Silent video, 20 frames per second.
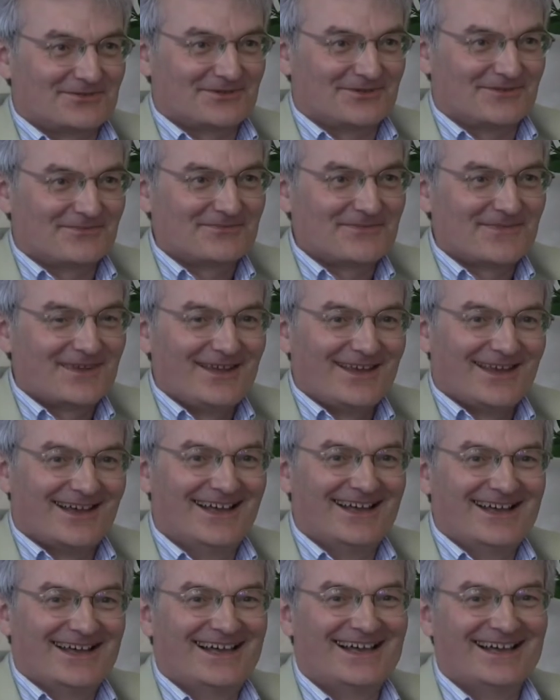
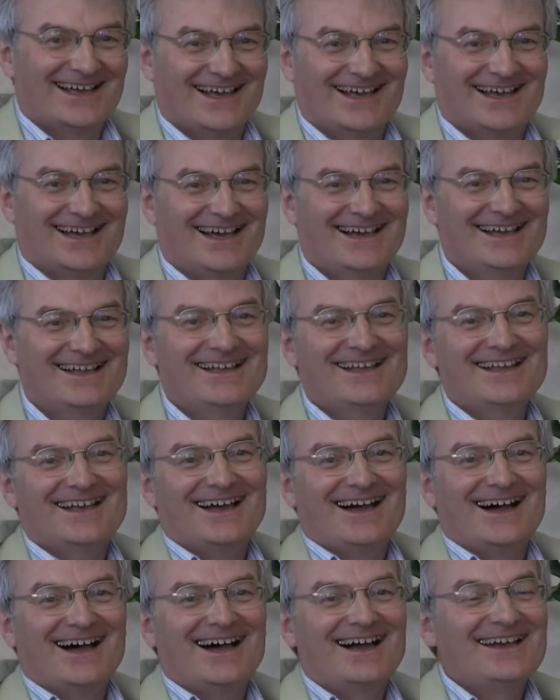
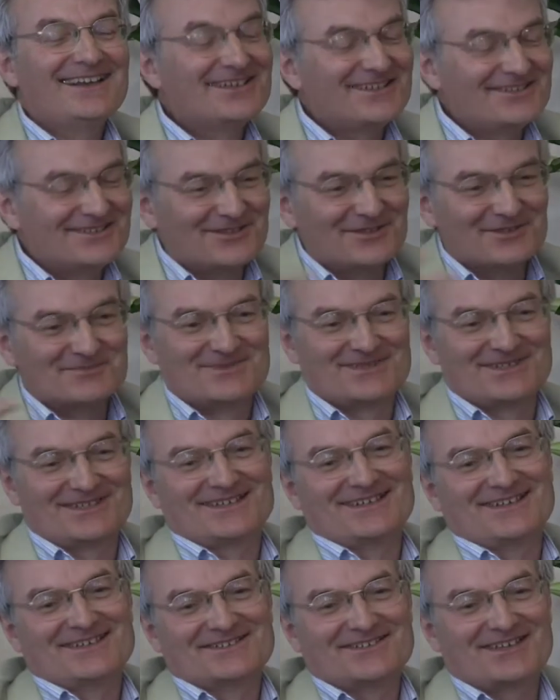I didn't look too
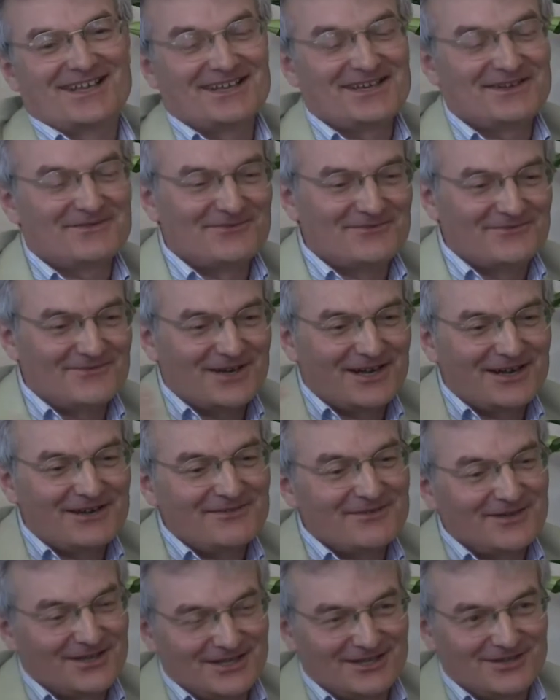good. I had very,
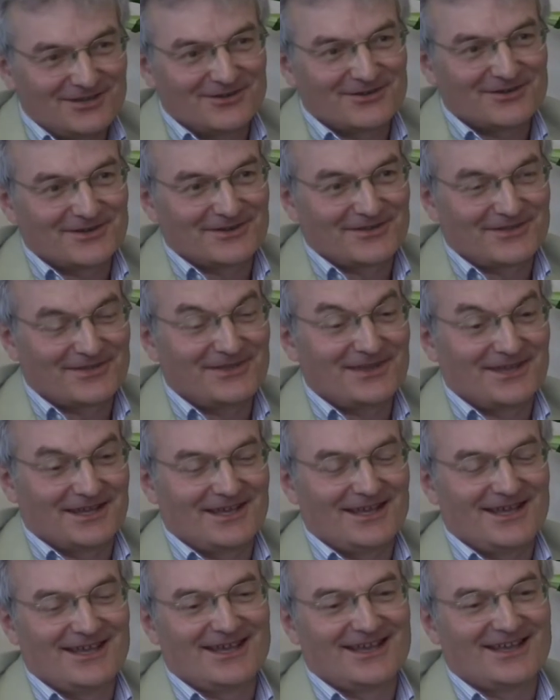very long, thick
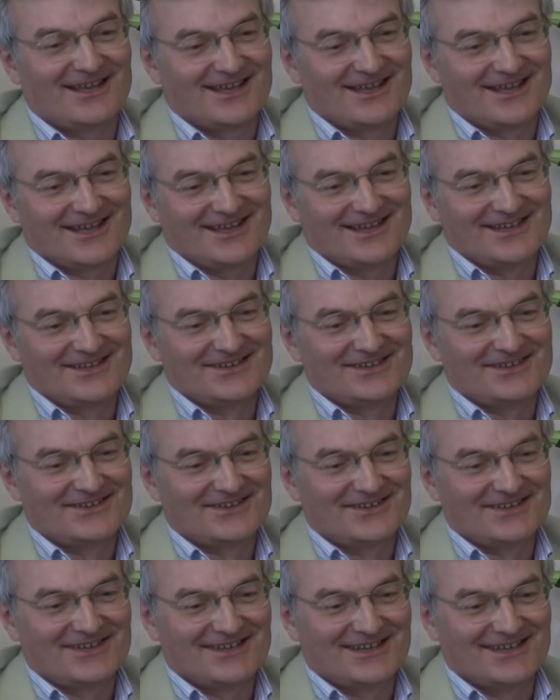
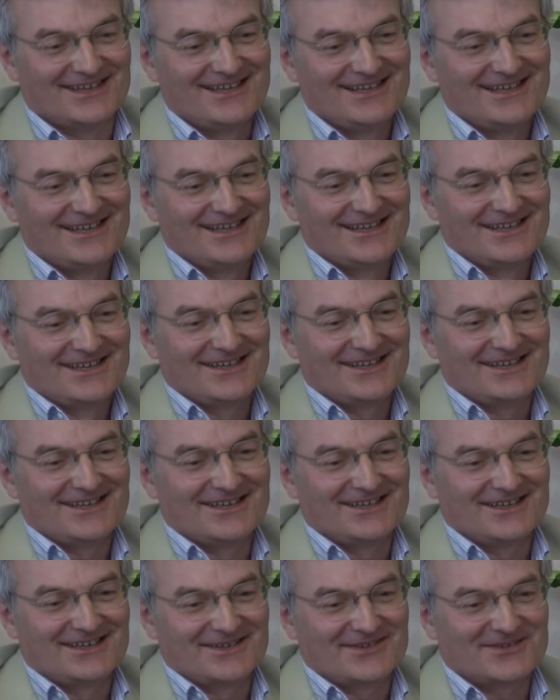hair
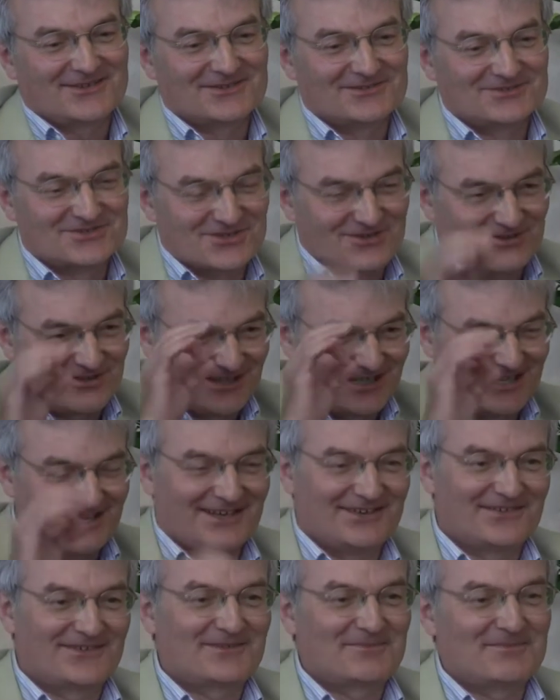and some John
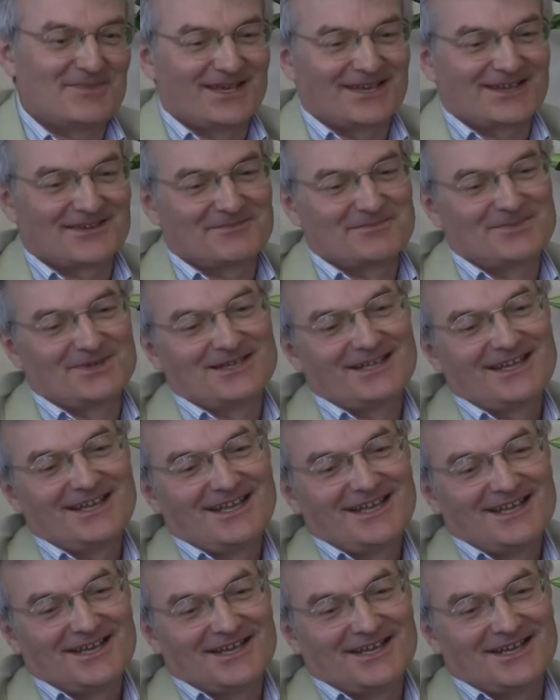Lennon specs. But
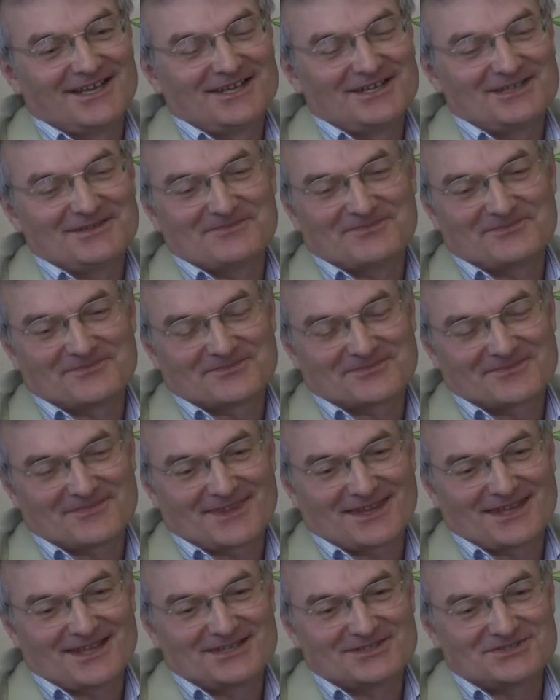
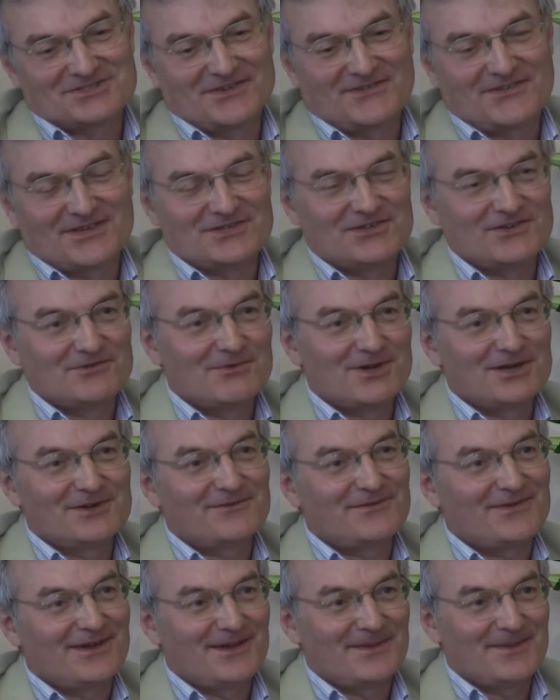and she said, you won't
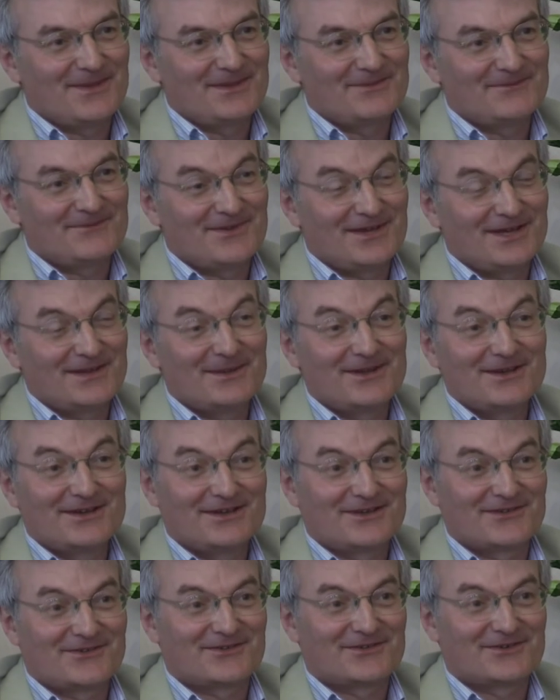find the
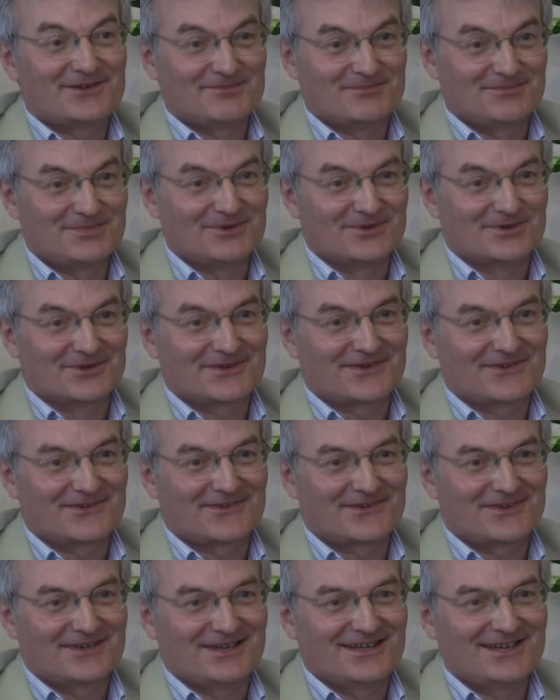answer in
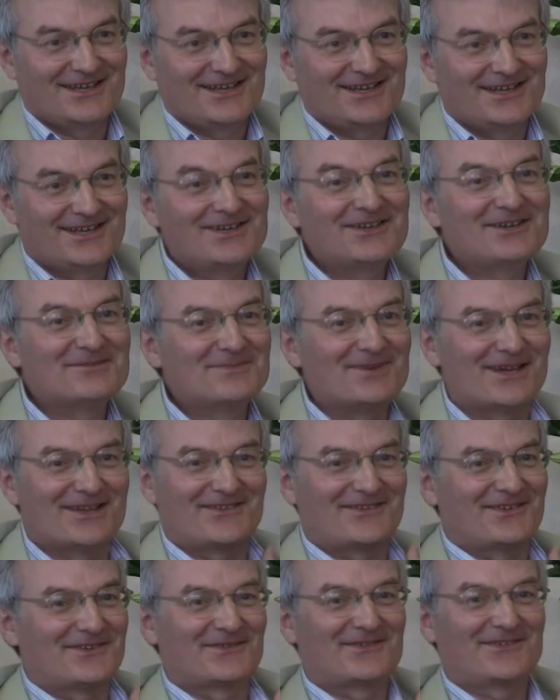books. And I heard
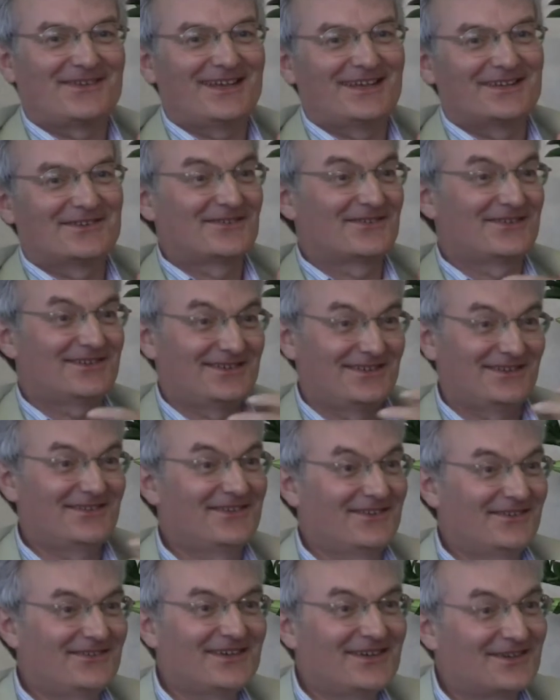myself saying, because as
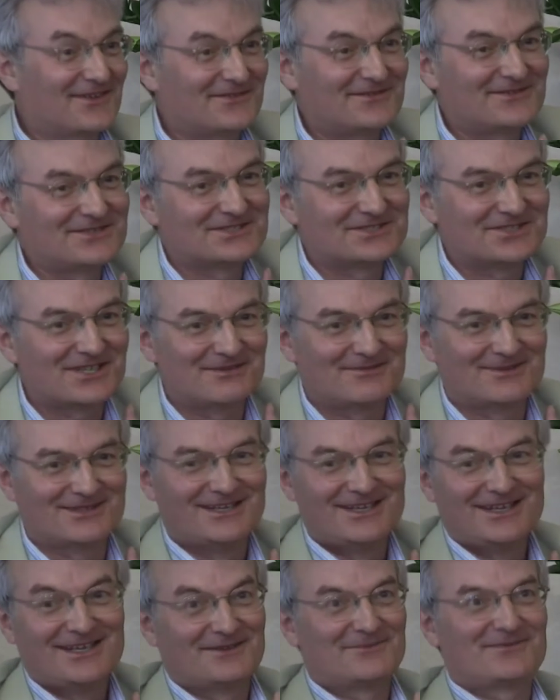I said, I was very shy, but in
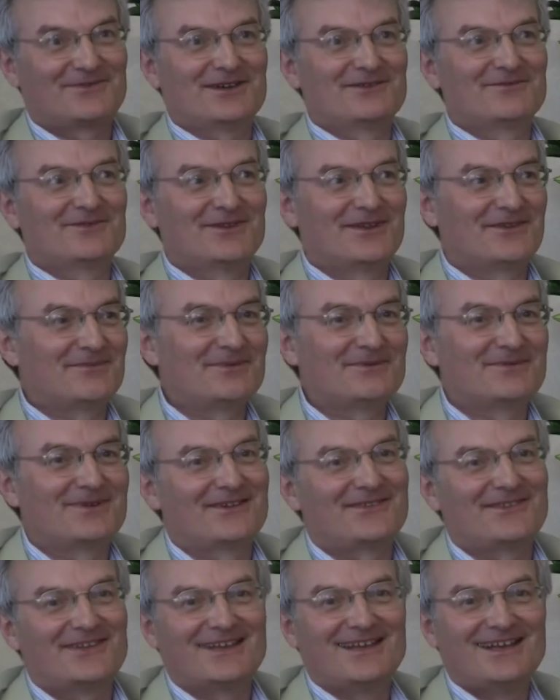front of all these people I
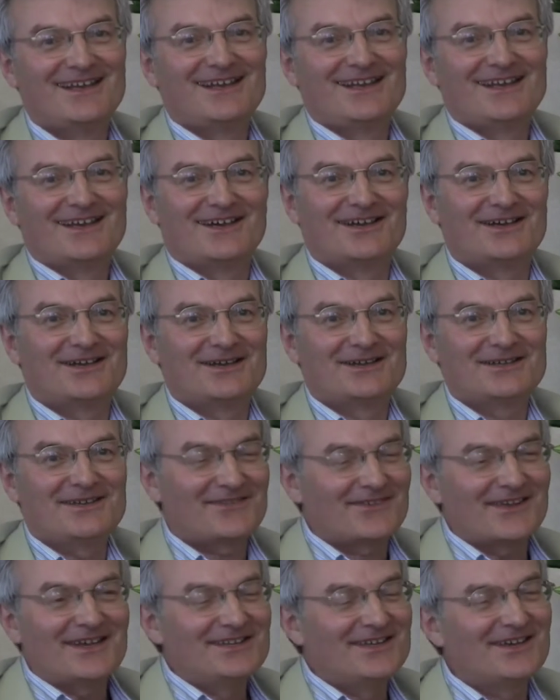said,
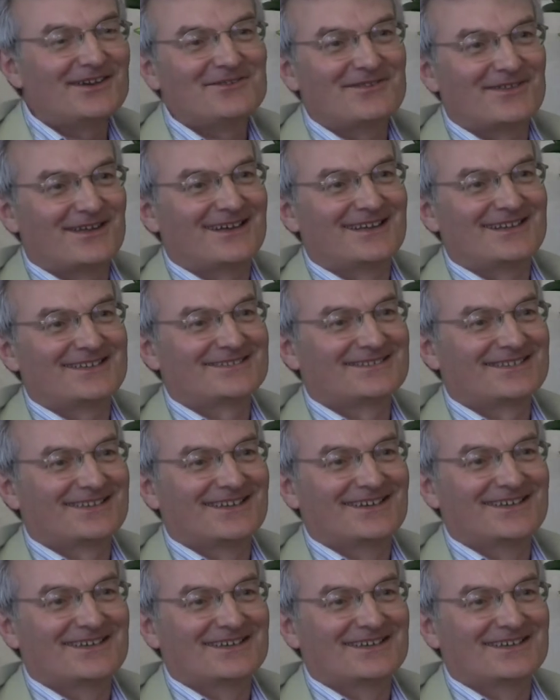yes, I know that.